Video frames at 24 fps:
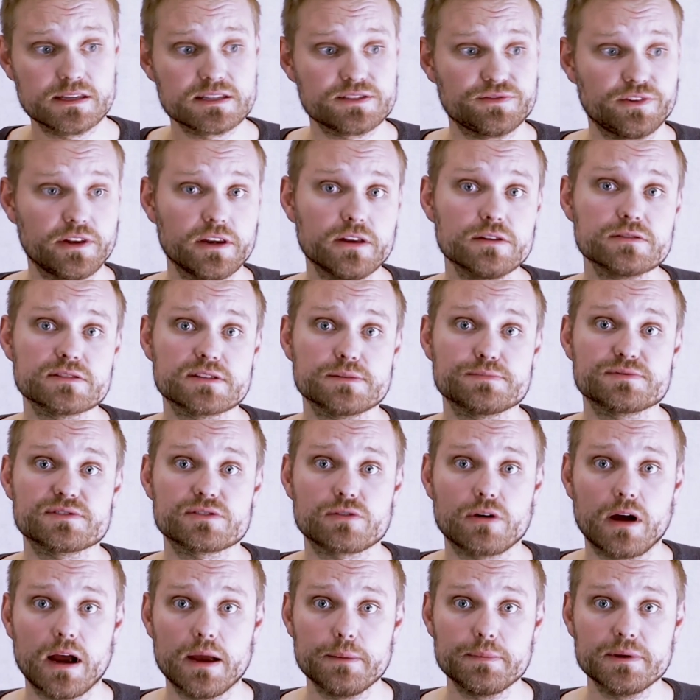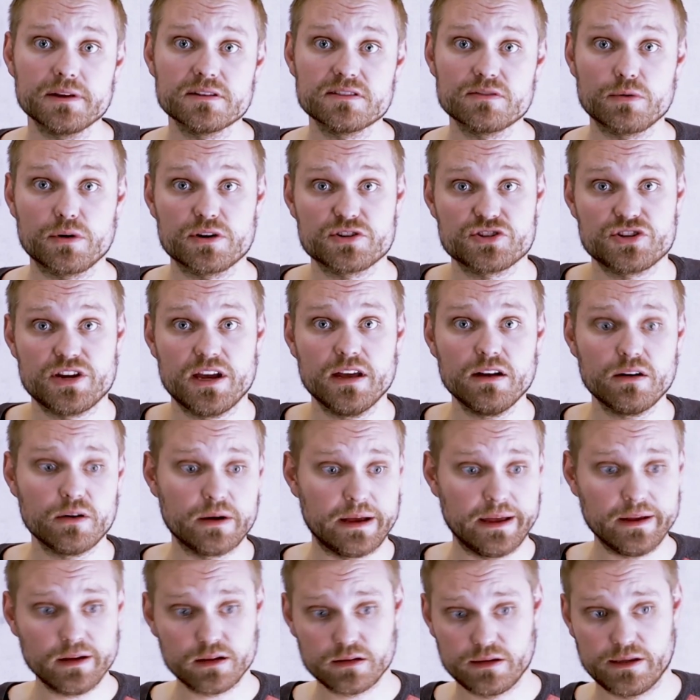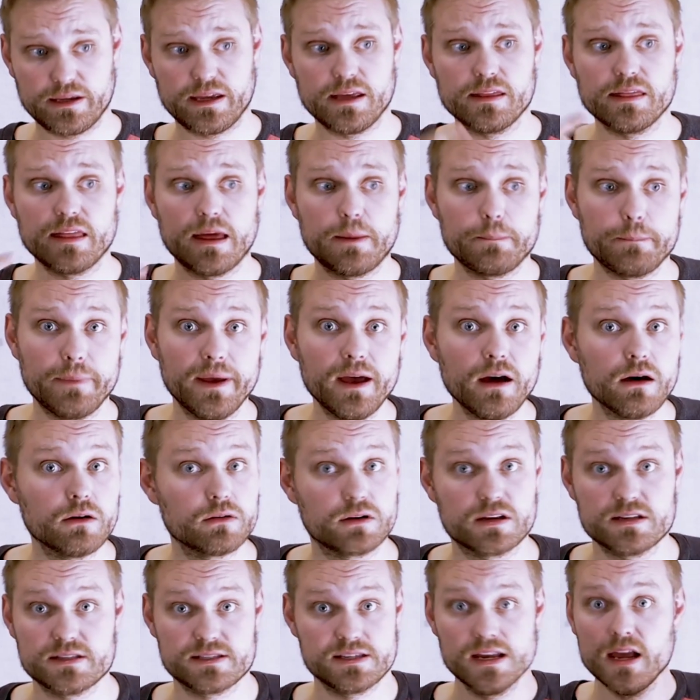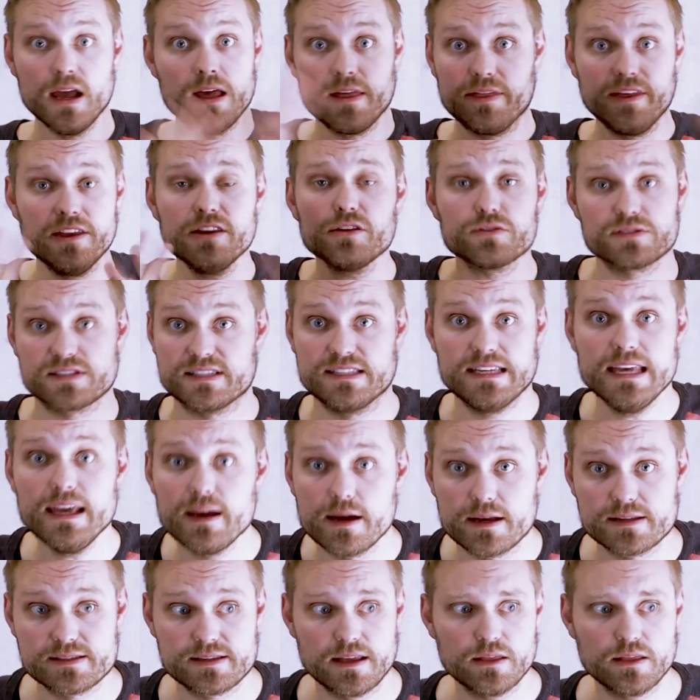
this video, subscribing to our channel, and clicking that bell, because then you'll see us.